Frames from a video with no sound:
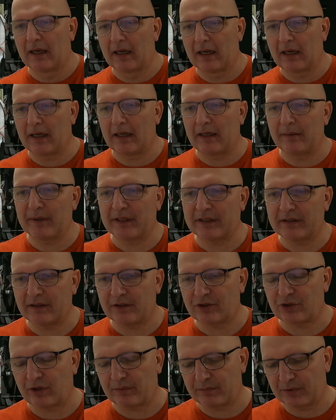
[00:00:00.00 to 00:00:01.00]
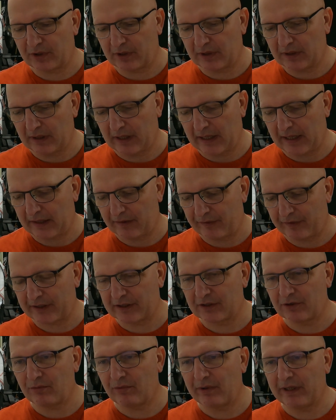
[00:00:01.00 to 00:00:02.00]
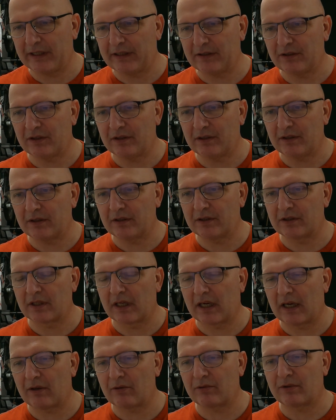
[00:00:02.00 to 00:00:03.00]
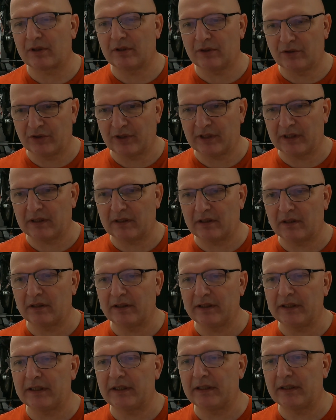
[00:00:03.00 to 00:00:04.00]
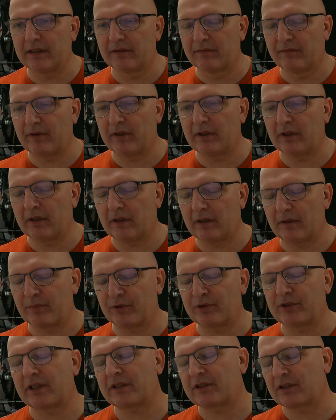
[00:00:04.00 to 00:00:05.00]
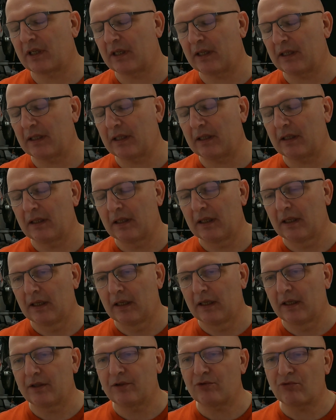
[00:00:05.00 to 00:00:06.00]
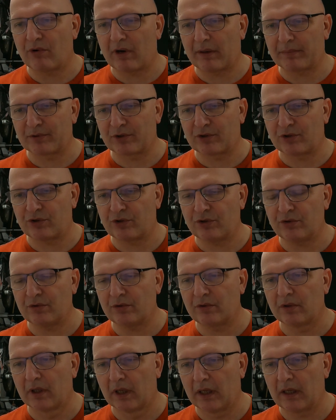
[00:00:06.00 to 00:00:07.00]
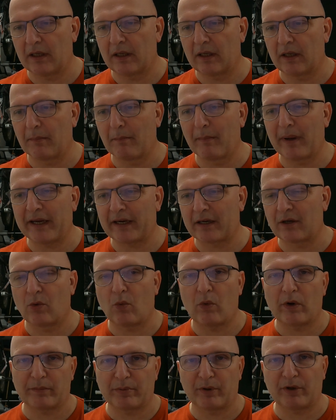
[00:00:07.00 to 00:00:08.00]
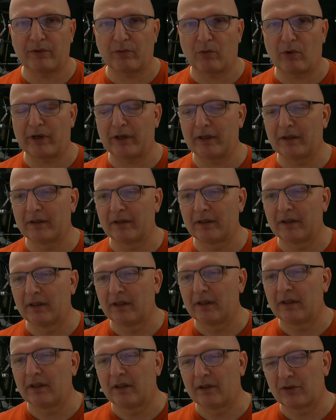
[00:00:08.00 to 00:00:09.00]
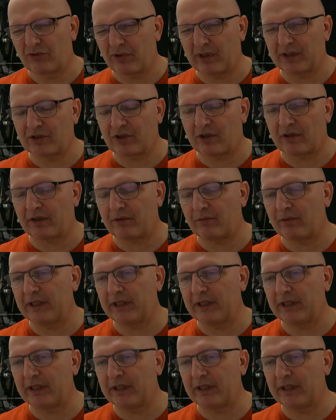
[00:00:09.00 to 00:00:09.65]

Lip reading: I make the assumption that effective range is out until the projectile drops to Mach 1.1 transonic